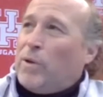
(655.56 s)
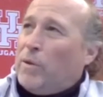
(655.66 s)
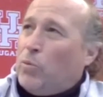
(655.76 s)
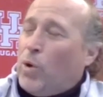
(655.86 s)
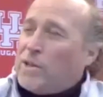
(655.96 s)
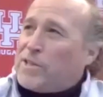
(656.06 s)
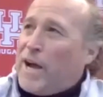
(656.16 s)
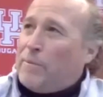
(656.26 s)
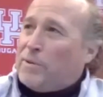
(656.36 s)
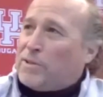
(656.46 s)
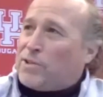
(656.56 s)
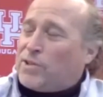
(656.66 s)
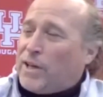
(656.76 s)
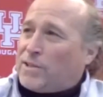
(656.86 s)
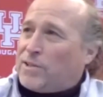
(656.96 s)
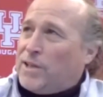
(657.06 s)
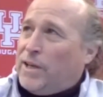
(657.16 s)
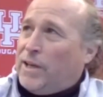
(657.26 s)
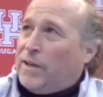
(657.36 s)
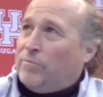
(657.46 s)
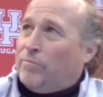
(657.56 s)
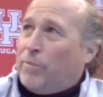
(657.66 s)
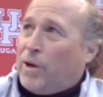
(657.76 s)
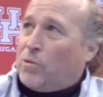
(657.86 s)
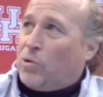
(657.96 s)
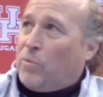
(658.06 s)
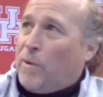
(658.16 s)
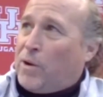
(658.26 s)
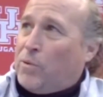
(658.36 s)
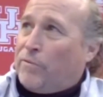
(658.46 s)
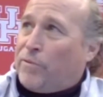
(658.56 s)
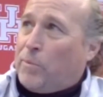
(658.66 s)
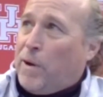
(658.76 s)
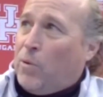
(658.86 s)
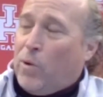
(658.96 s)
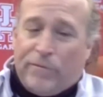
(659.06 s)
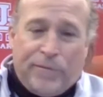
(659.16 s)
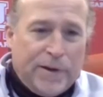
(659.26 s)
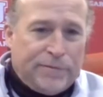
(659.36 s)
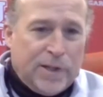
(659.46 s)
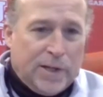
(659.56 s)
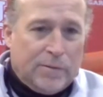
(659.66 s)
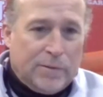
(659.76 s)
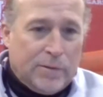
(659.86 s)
one time in 16, my quarterback went for about 150.